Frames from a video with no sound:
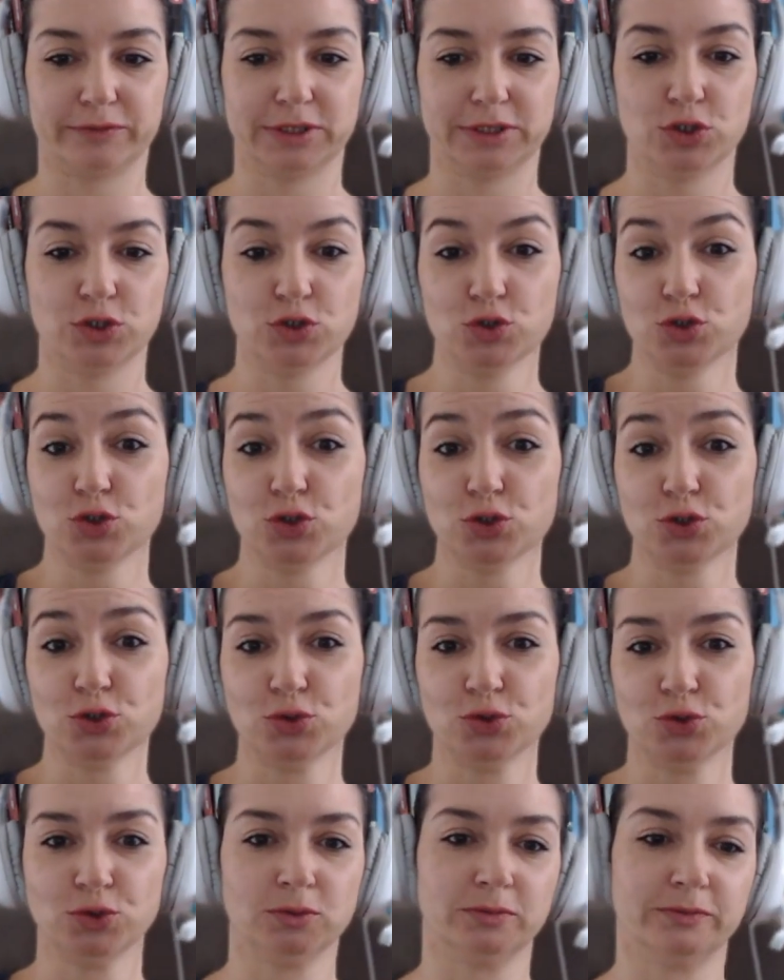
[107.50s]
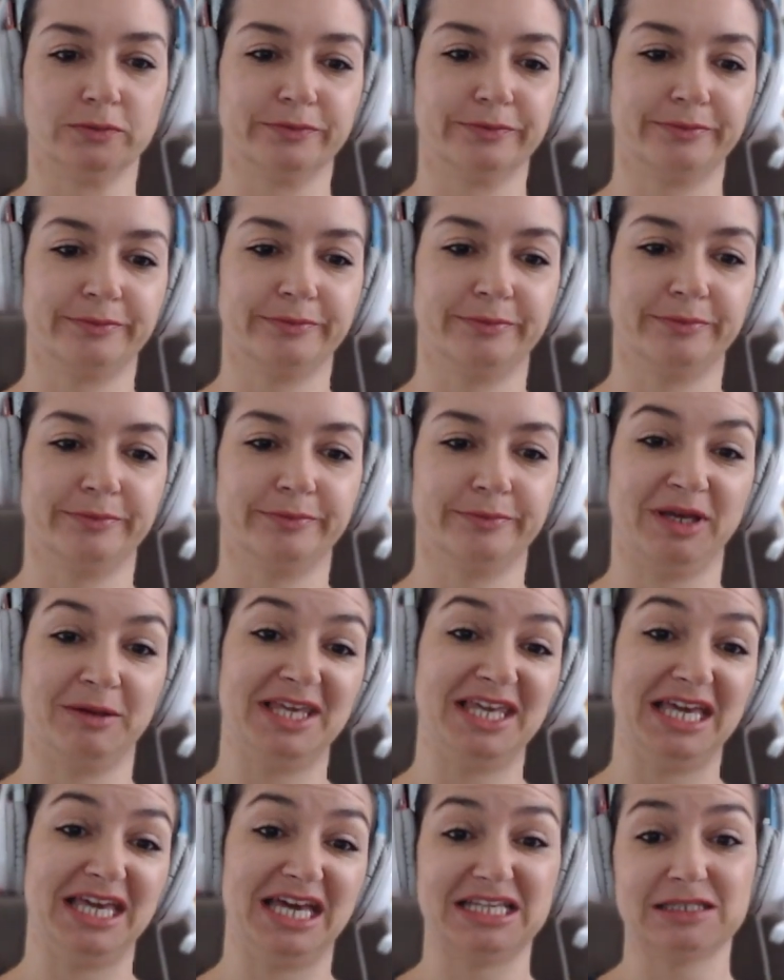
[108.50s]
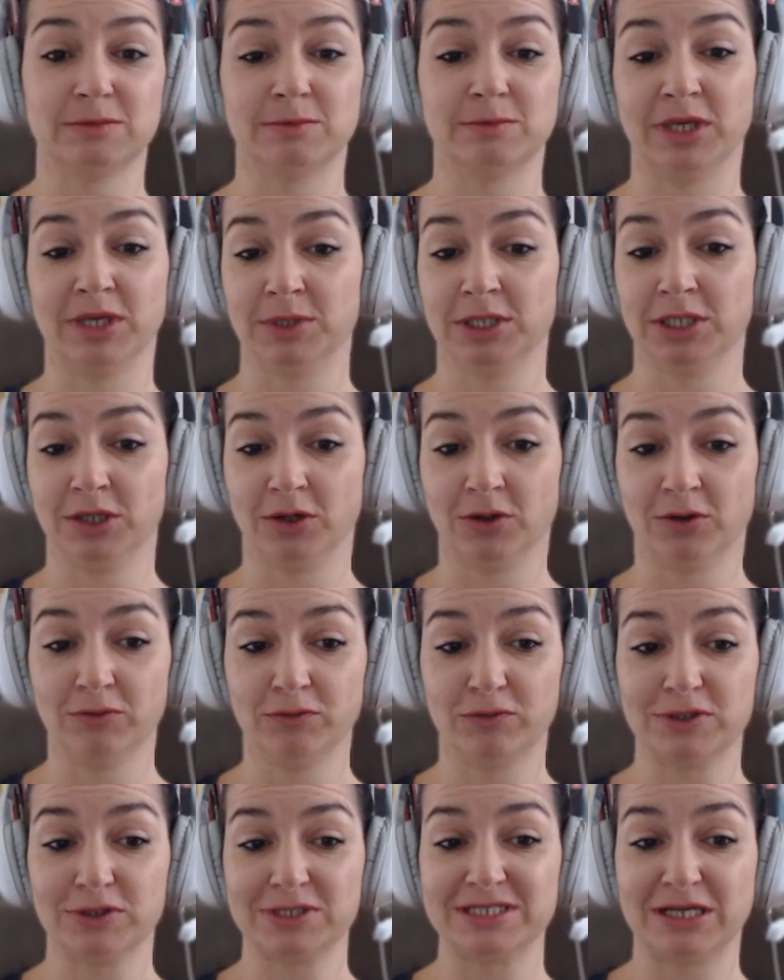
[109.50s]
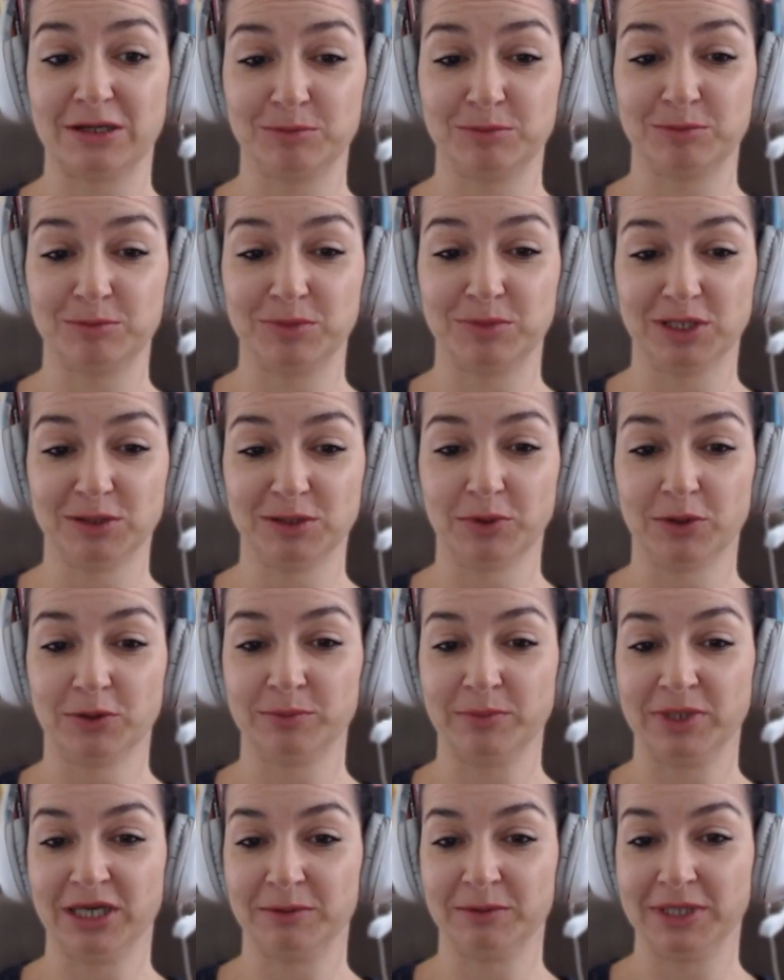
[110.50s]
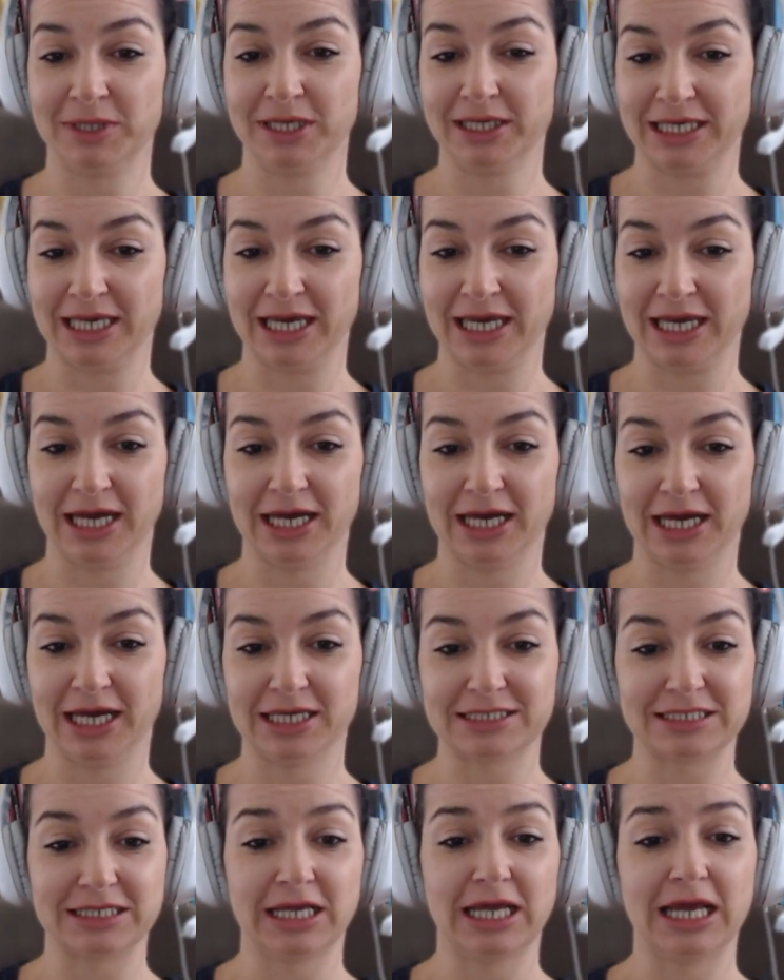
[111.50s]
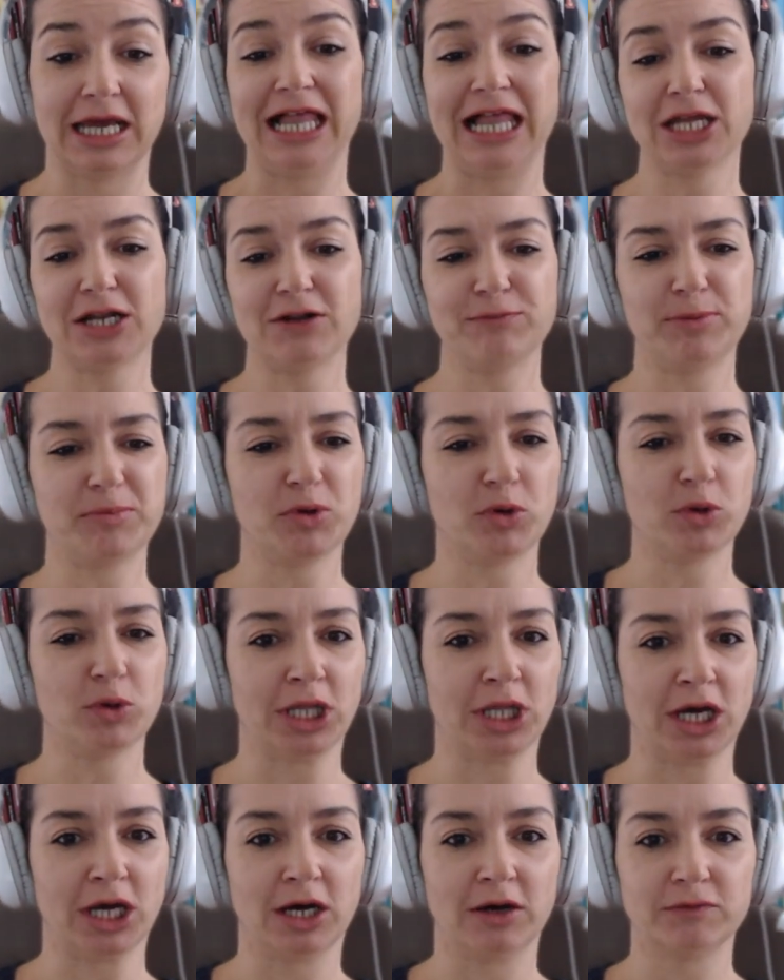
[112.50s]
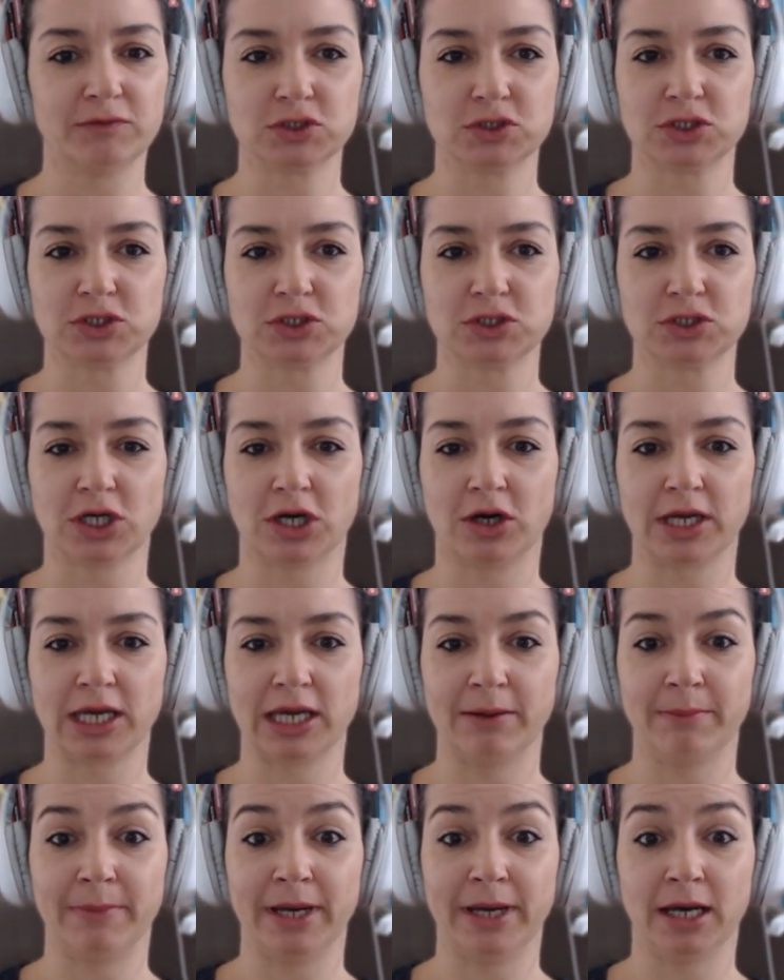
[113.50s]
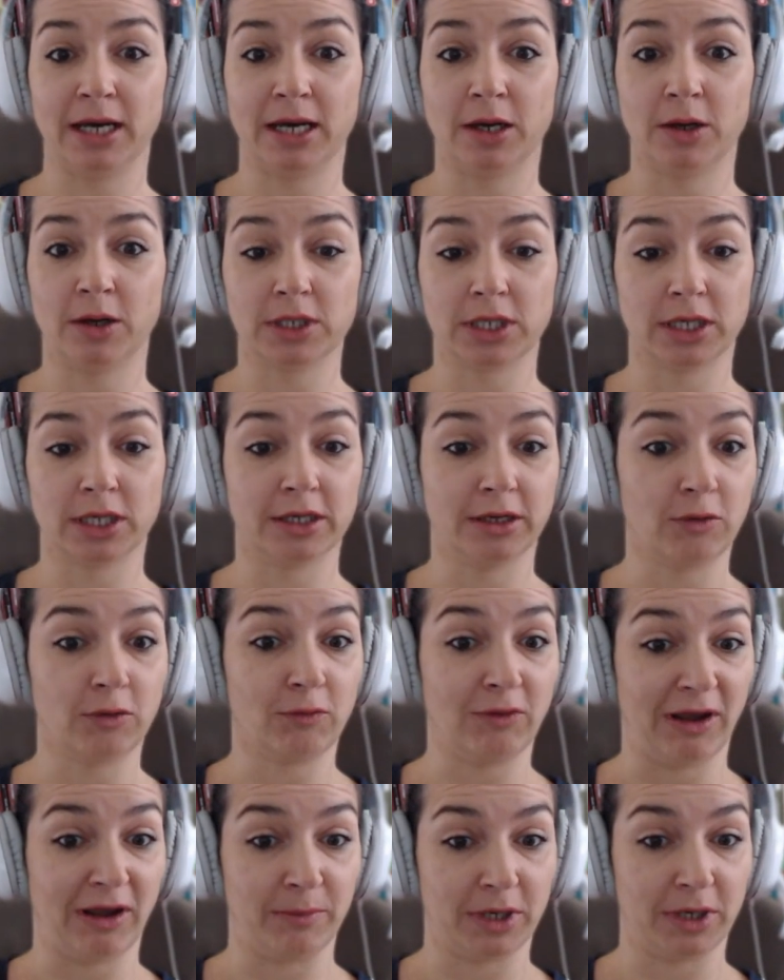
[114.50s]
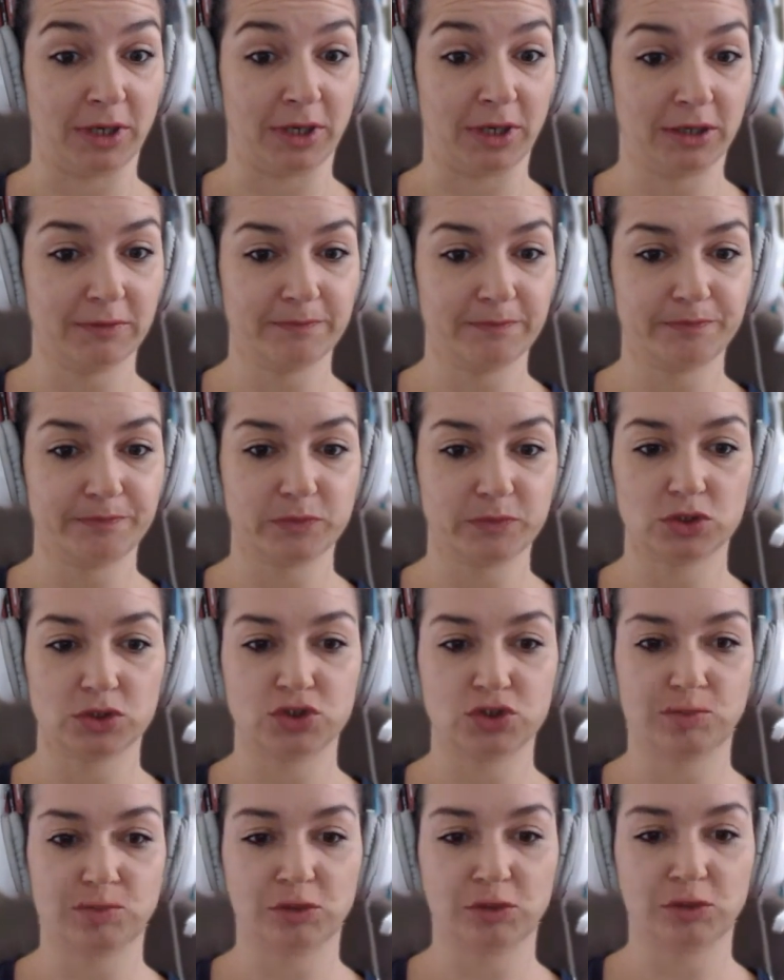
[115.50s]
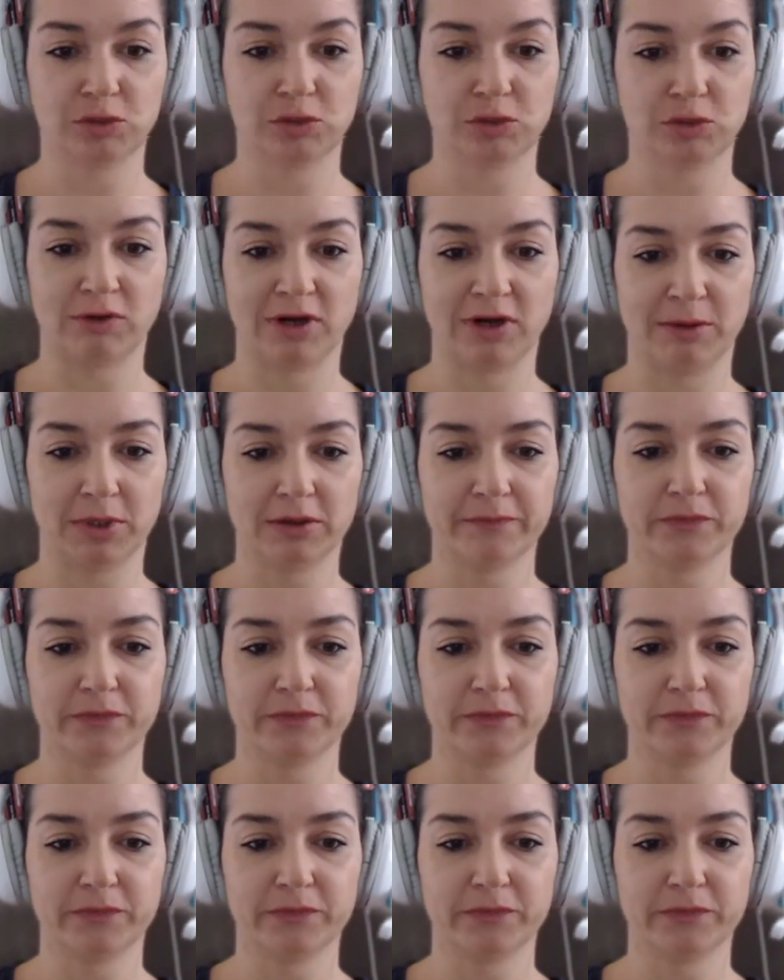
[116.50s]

Woohoo! Maybe yes, maybe no for some people, maybe yes. A lot of people love to talk about grammar, German grammar.